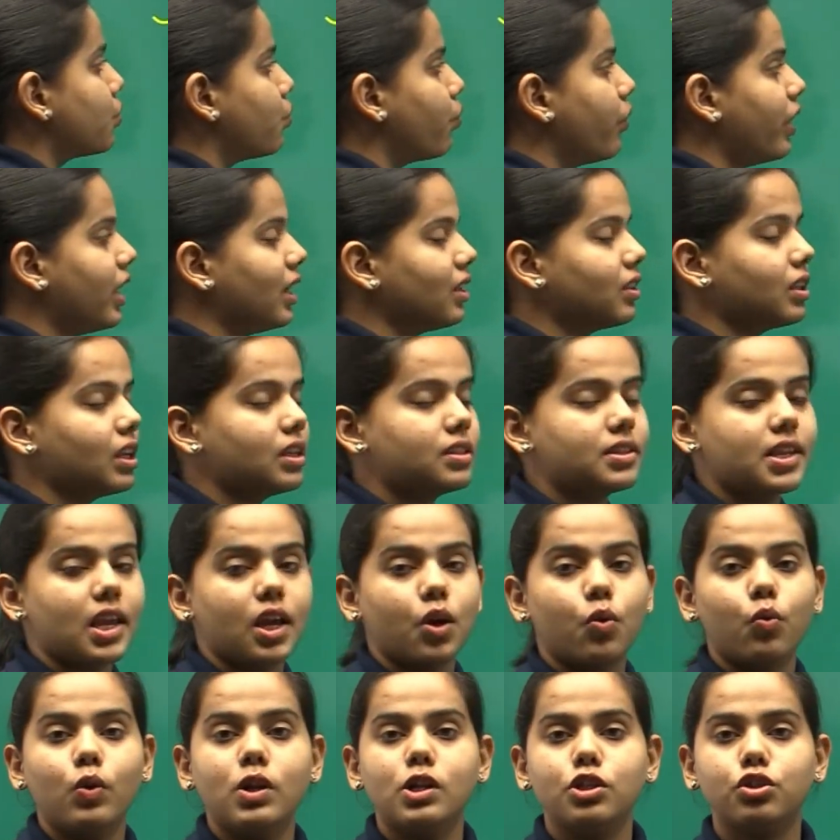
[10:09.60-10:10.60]
Width is
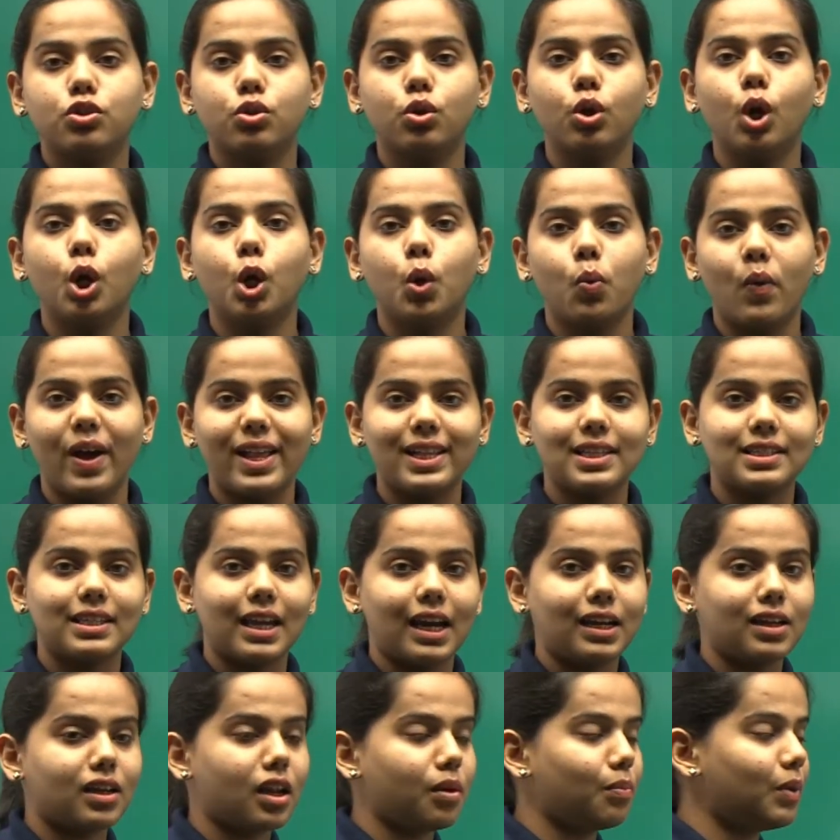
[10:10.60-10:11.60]
equals to 12
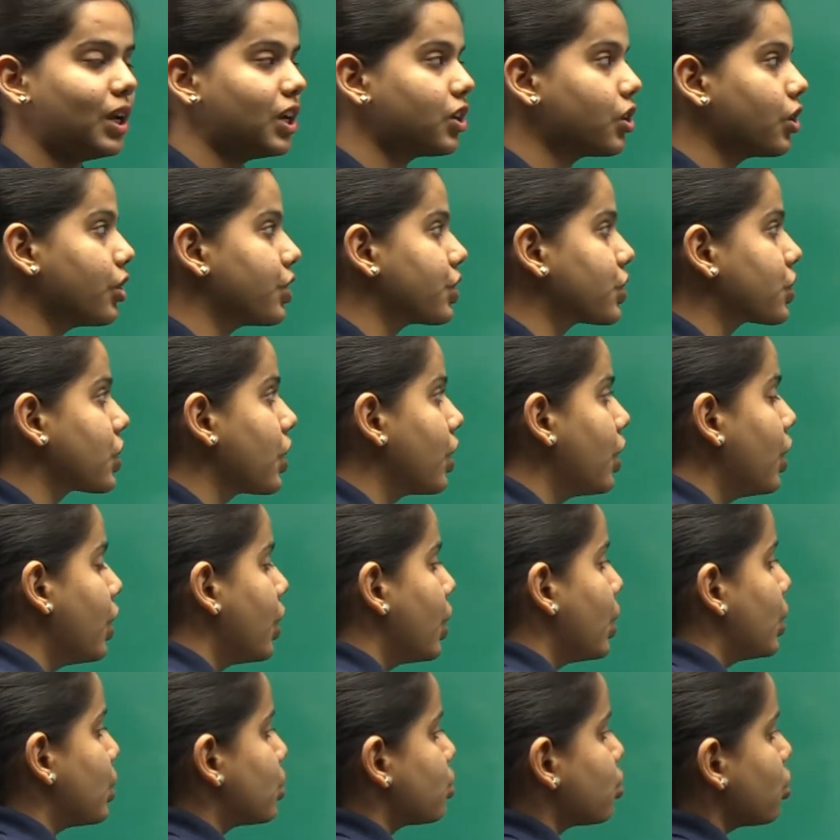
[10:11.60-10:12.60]
centimeters.
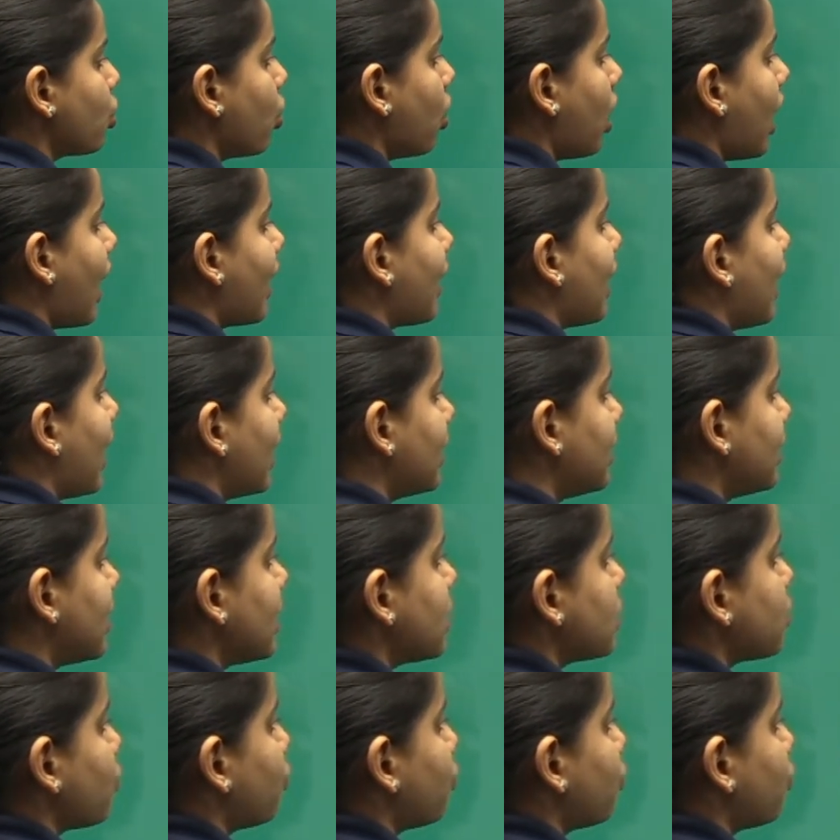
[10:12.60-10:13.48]
So again, this